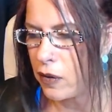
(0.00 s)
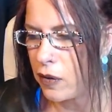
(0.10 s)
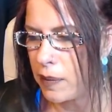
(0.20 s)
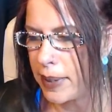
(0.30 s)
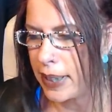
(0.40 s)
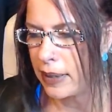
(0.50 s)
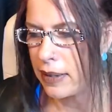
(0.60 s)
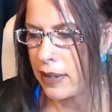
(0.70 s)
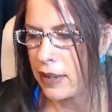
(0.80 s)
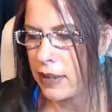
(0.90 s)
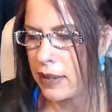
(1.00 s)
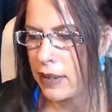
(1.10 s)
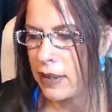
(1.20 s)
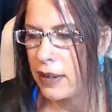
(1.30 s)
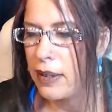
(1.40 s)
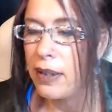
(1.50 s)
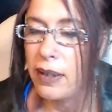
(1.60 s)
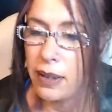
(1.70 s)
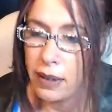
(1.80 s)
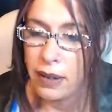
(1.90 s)
cremains.
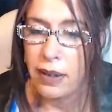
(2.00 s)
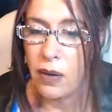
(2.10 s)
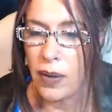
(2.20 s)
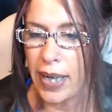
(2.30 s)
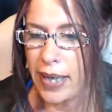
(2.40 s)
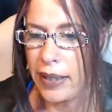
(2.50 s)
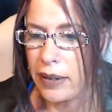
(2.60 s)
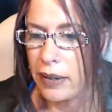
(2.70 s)
Okay.